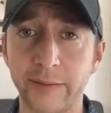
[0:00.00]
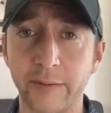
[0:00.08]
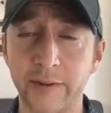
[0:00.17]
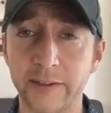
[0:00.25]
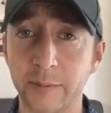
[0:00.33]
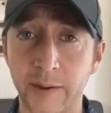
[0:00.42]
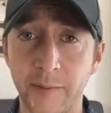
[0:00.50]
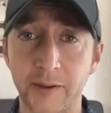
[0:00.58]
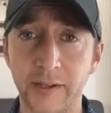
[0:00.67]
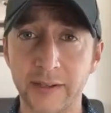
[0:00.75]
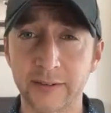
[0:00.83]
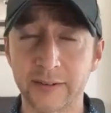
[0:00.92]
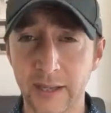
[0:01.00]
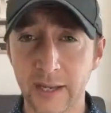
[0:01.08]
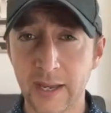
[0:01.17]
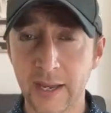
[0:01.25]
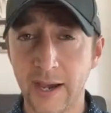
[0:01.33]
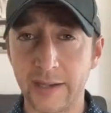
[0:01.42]
live events. But nonetheless,
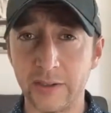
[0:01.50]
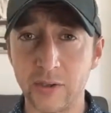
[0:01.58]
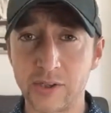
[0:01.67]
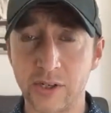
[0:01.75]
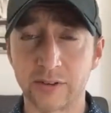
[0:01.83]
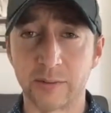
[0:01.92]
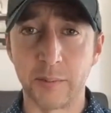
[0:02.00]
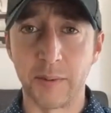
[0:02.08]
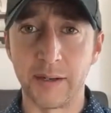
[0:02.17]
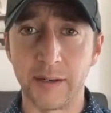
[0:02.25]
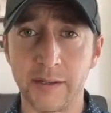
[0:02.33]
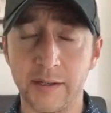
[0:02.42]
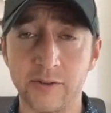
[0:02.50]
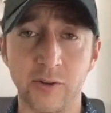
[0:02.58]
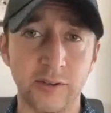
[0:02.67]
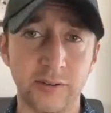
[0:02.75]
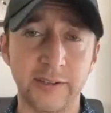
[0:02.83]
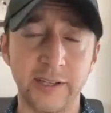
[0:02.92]
I do share some of my
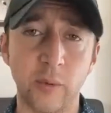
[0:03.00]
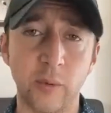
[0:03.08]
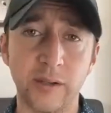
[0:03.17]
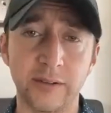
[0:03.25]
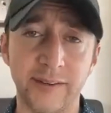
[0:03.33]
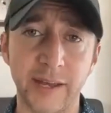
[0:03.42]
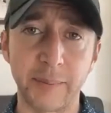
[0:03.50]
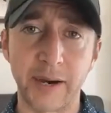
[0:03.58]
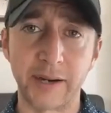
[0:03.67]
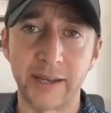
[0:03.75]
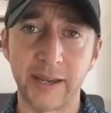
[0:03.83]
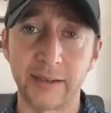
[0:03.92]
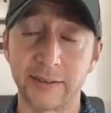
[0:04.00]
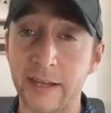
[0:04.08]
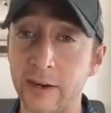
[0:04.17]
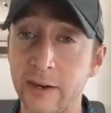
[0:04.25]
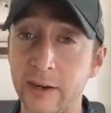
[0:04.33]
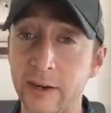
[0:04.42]
journeys and takeaways on that podcast,
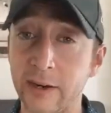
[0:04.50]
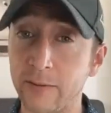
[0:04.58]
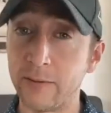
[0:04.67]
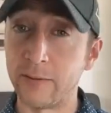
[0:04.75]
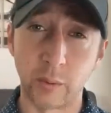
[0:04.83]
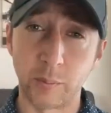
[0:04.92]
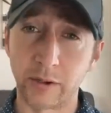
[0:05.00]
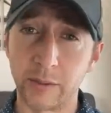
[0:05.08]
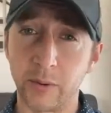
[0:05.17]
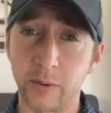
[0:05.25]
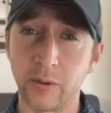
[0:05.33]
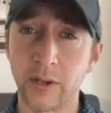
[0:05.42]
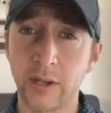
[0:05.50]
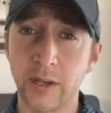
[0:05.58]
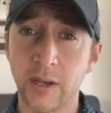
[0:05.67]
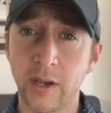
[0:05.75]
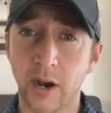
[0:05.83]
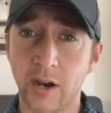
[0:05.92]
interview some really remarkable
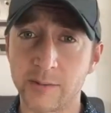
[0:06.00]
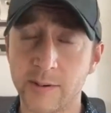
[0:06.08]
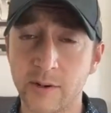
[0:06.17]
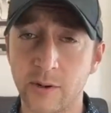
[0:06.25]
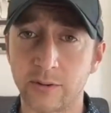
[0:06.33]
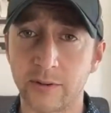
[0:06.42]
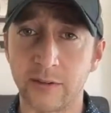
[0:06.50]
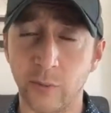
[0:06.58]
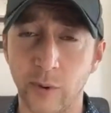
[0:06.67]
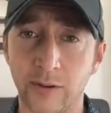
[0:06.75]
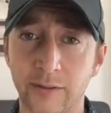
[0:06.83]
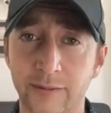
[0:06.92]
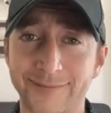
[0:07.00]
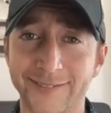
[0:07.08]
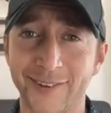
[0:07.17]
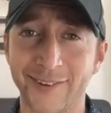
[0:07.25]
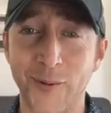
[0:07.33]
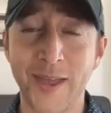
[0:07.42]
entrepreneurs as well.
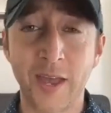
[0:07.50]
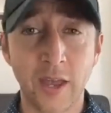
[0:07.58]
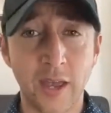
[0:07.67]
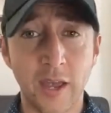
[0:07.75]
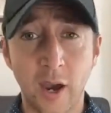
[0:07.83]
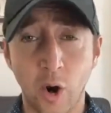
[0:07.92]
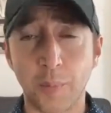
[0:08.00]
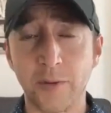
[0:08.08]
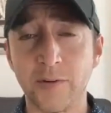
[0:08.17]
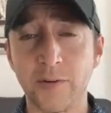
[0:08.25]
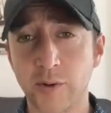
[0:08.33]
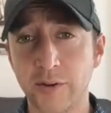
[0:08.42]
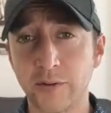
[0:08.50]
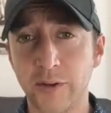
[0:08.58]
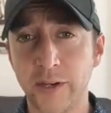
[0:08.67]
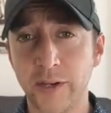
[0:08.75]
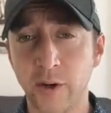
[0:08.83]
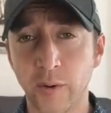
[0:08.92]
So hope you've enjoyed this
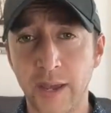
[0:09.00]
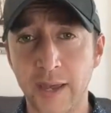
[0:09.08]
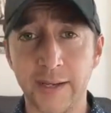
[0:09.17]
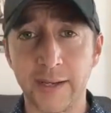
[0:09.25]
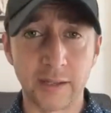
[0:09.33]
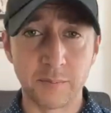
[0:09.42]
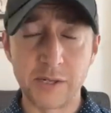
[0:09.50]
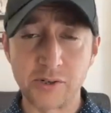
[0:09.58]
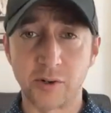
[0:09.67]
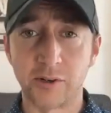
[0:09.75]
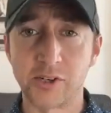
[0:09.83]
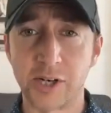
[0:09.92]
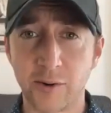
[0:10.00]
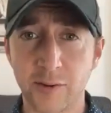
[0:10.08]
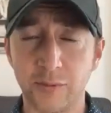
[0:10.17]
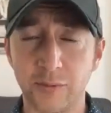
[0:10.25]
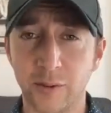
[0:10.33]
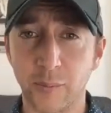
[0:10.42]
video. And again, be sure to share
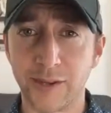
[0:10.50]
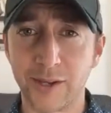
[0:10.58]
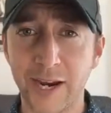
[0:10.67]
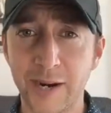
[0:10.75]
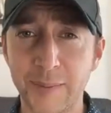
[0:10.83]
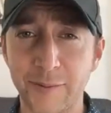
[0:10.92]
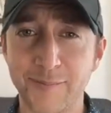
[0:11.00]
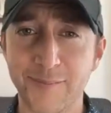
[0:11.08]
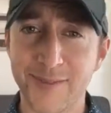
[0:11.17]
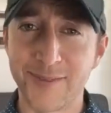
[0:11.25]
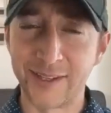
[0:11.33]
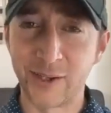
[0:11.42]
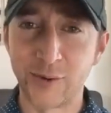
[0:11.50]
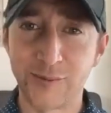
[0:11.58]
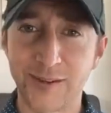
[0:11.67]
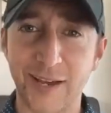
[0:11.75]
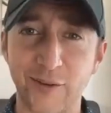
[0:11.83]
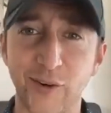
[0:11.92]
it with someone that you care about. Thank you.
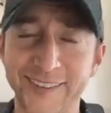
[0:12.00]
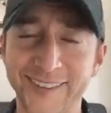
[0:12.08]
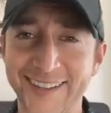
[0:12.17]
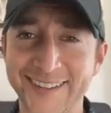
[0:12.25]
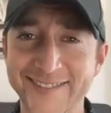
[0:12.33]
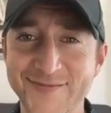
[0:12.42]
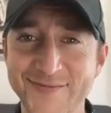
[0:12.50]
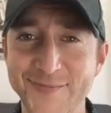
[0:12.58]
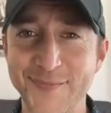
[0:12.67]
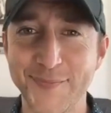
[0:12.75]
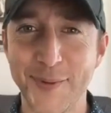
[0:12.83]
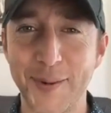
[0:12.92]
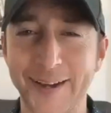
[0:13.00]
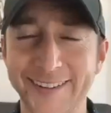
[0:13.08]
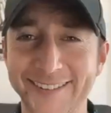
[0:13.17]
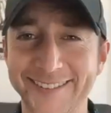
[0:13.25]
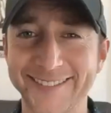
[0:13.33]
Have a great day. Bye-bye.